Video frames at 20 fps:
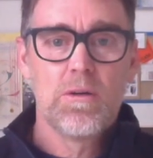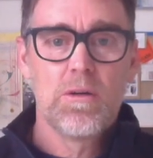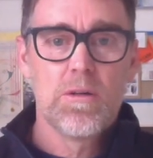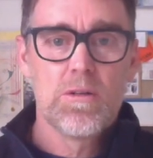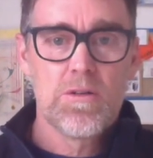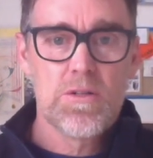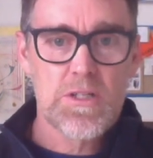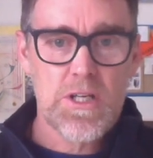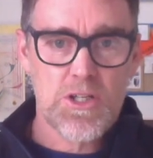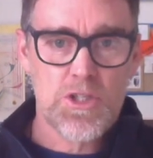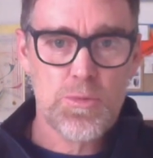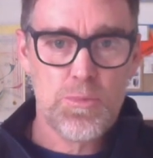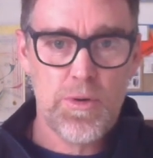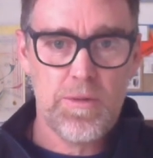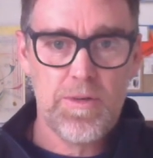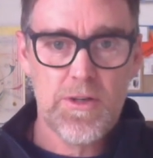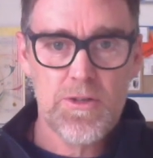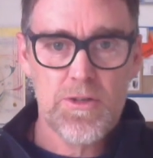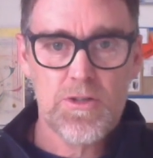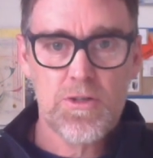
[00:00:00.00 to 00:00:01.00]
Such a
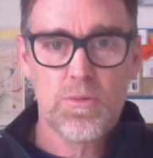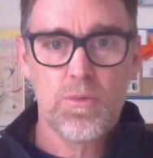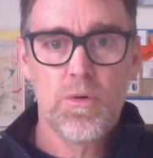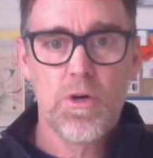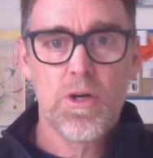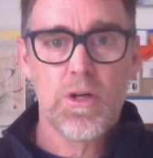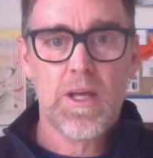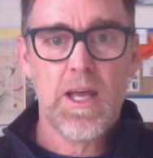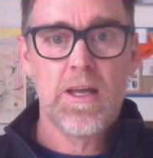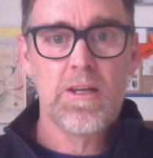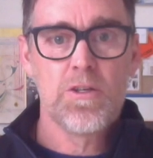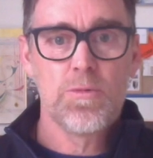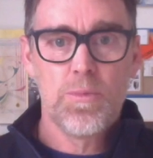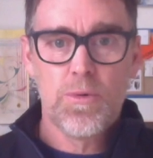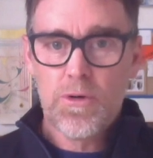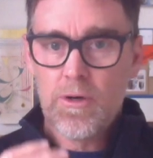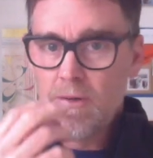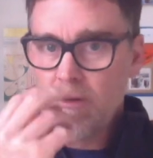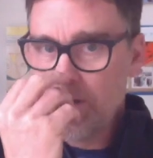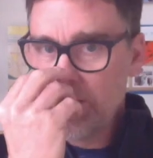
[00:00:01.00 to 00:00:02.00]
privilege to work and to put
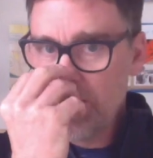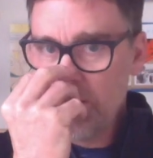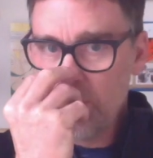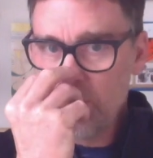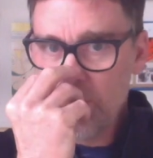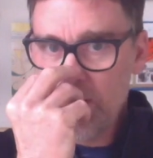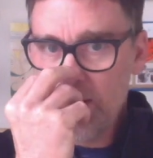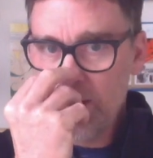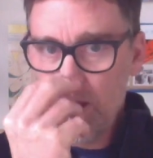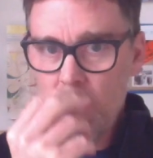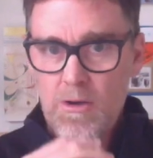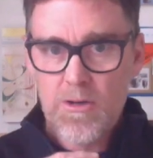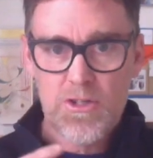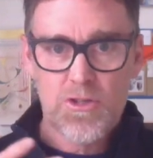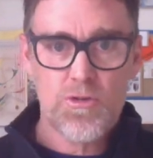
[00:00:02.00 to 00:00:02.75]
on the little red nose,